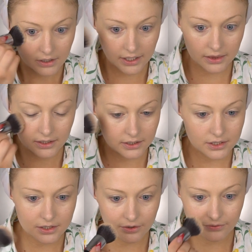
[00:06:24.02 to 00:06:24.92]
I think
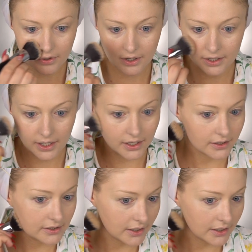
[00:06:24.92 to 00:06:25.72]
so far, yeah.